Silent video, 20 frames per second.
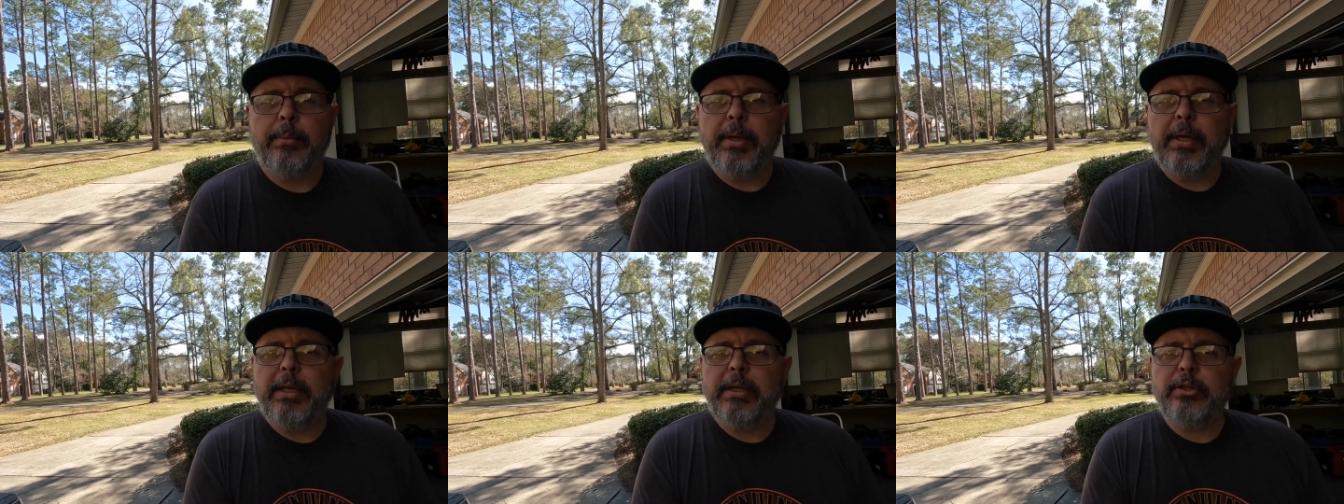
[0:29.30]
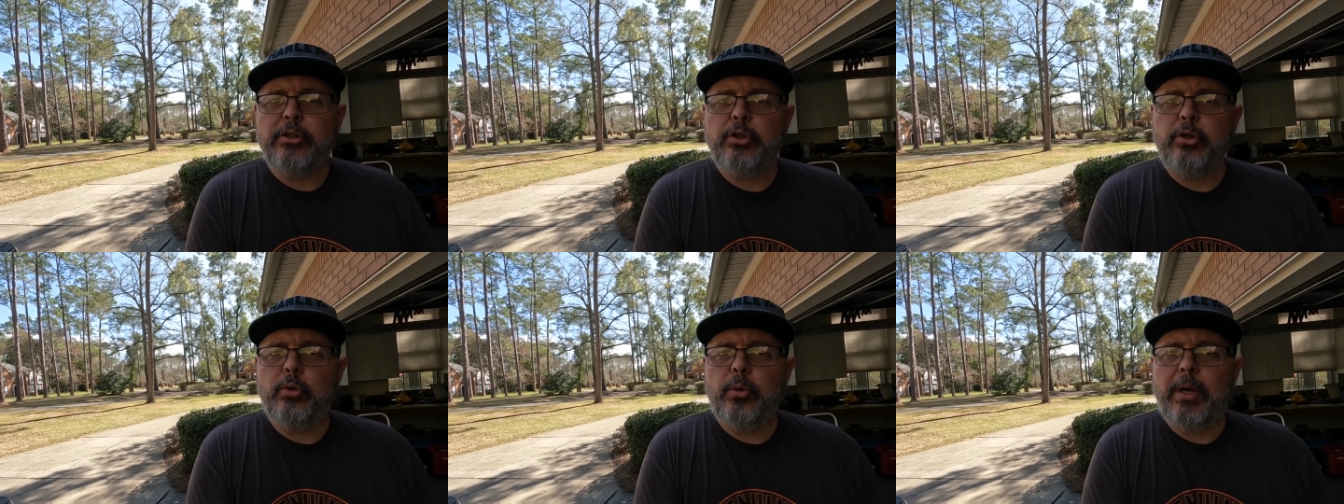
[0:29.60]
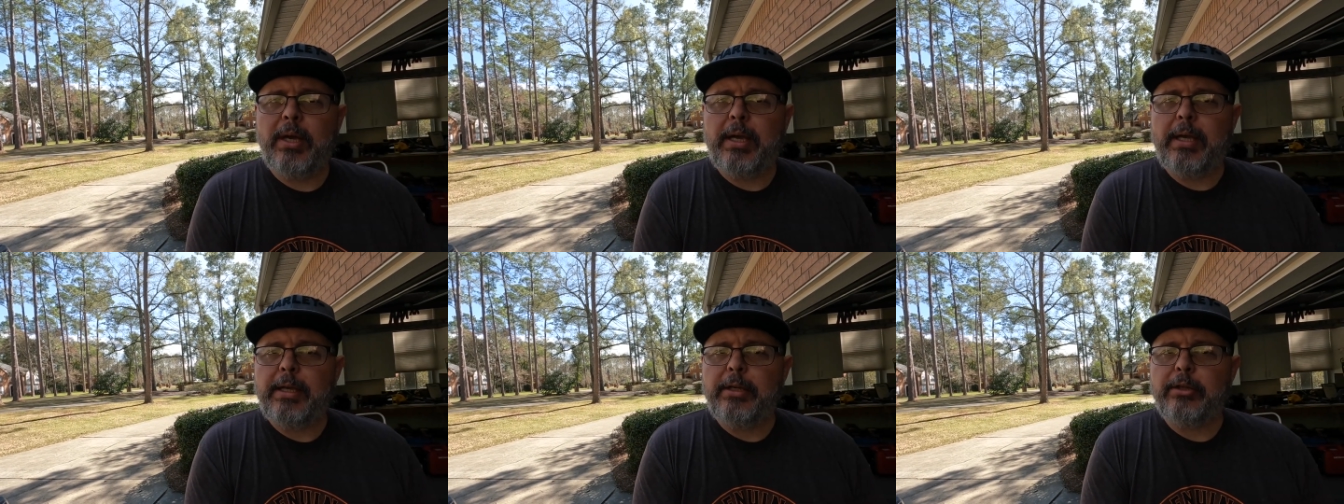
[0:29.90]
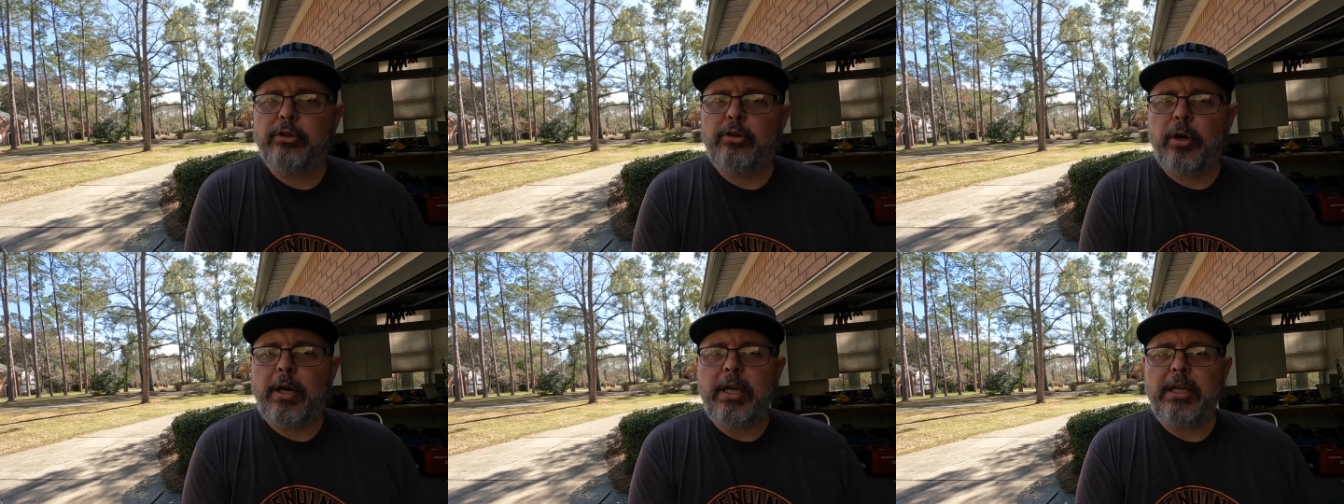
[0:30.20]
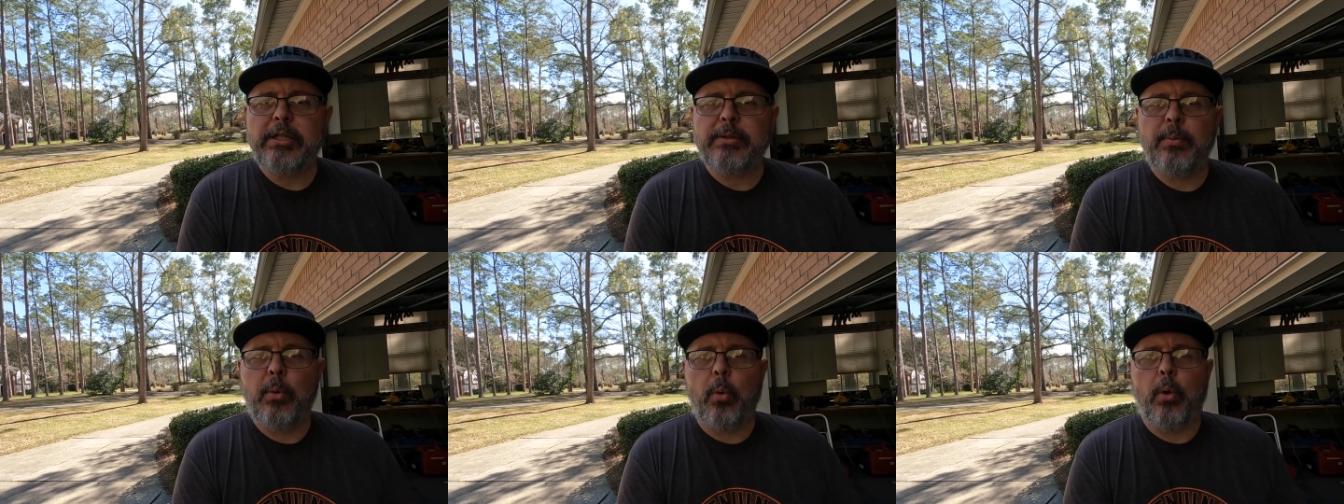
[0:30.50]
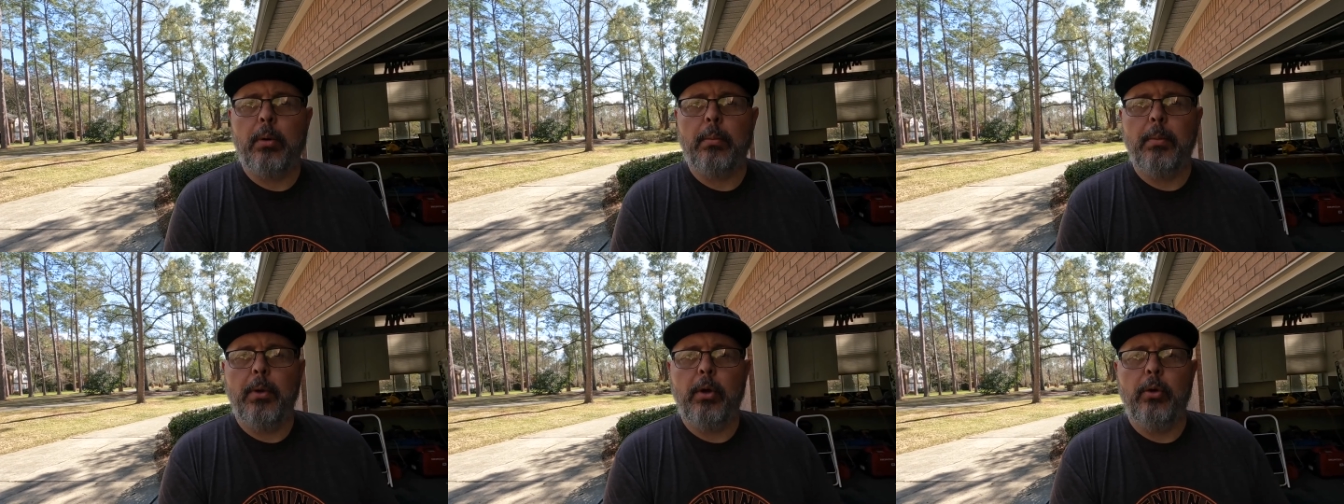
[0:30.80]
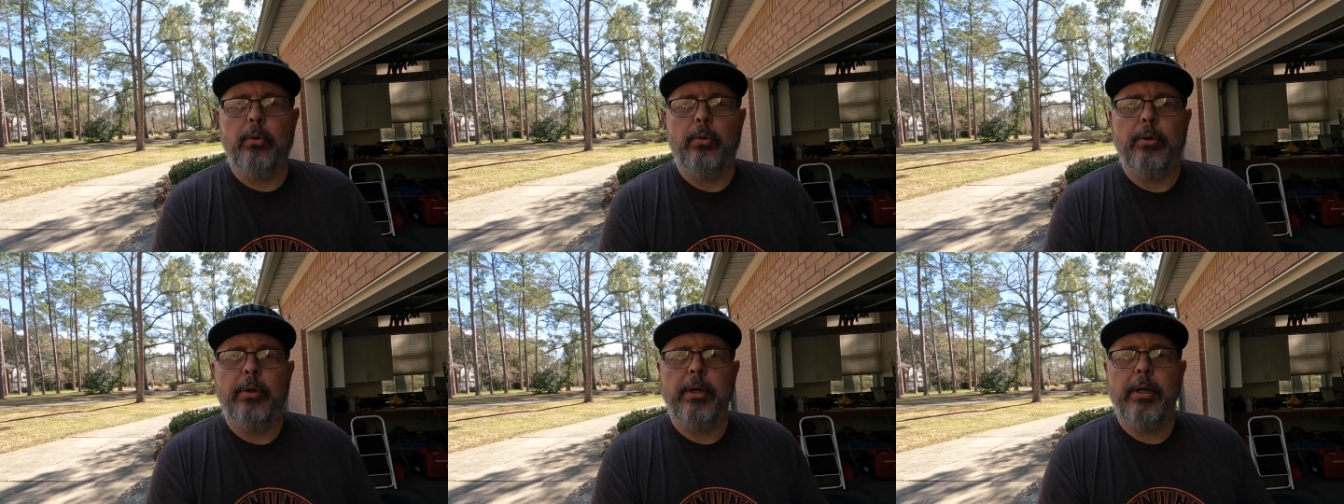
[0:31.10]
into a transport
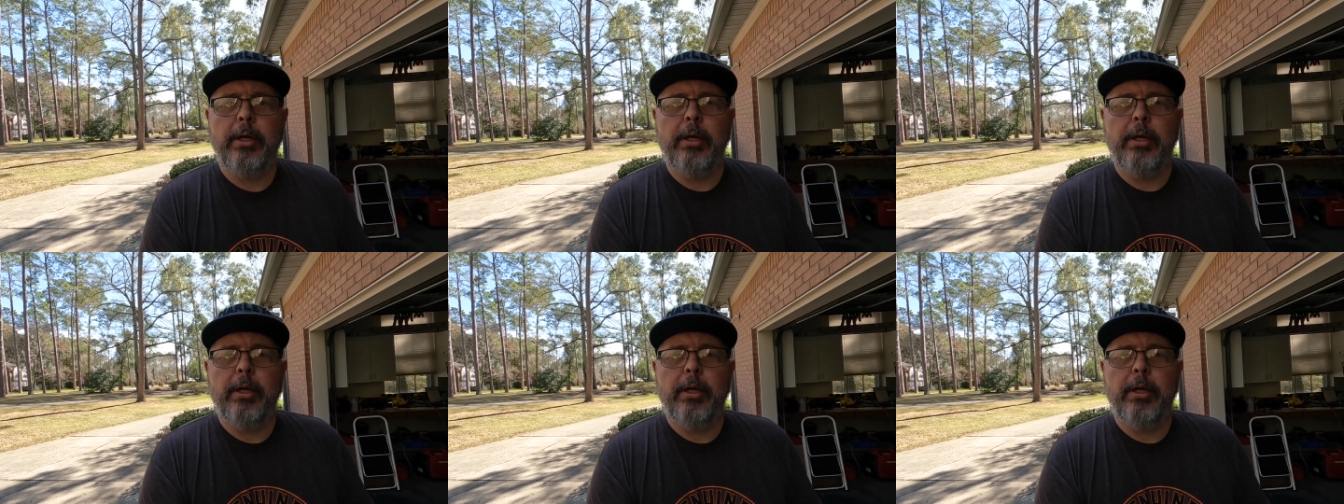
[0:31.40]
mode.